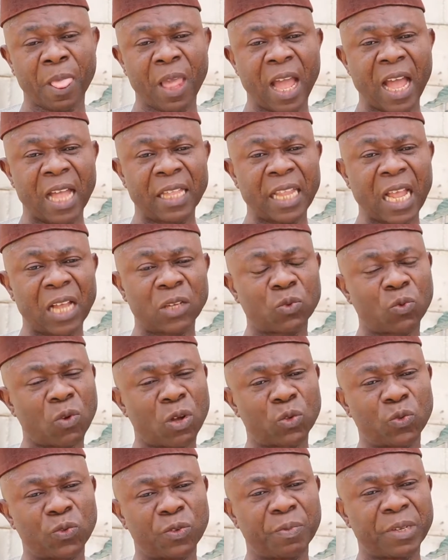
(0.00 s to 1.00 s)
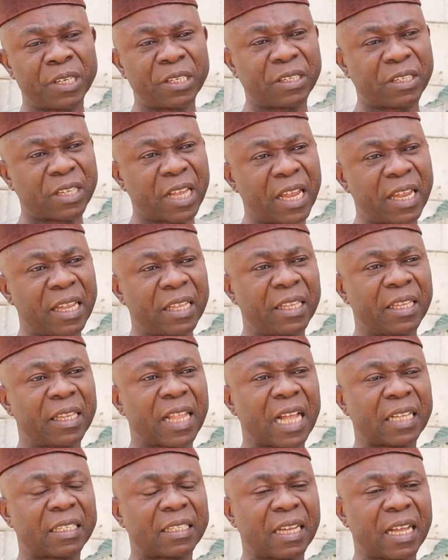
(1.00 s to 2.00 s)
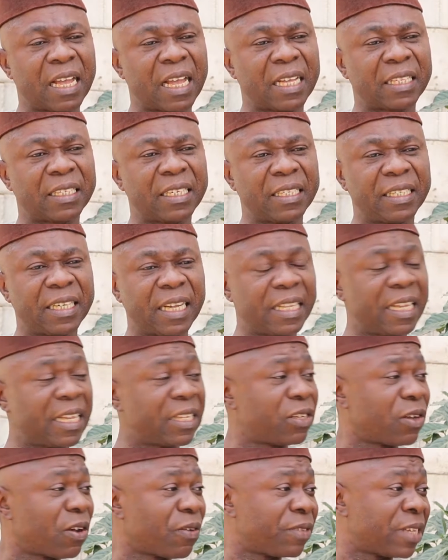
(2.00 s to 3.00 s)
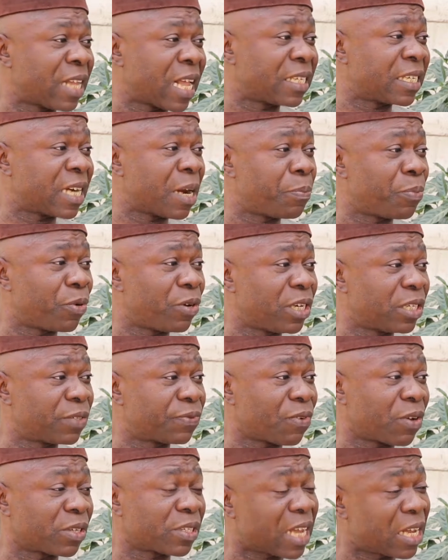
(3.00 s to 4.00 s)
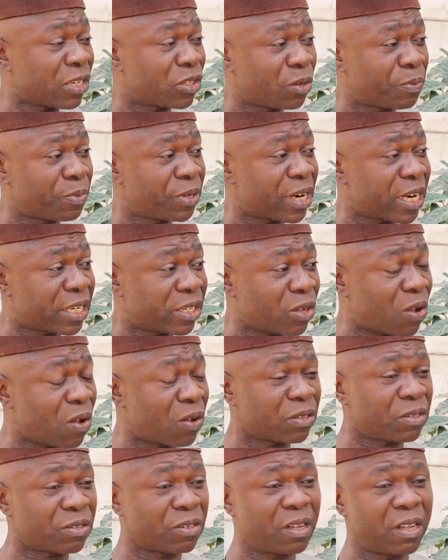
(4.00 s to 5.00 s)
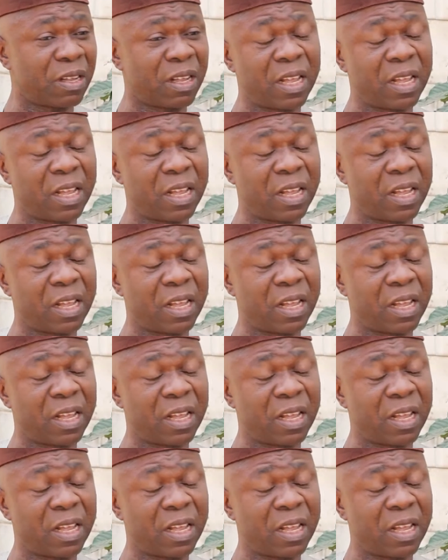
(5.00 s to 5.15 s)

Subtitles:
And that's what we've been saying, that the dignity of the Nigerian police force has to be restored.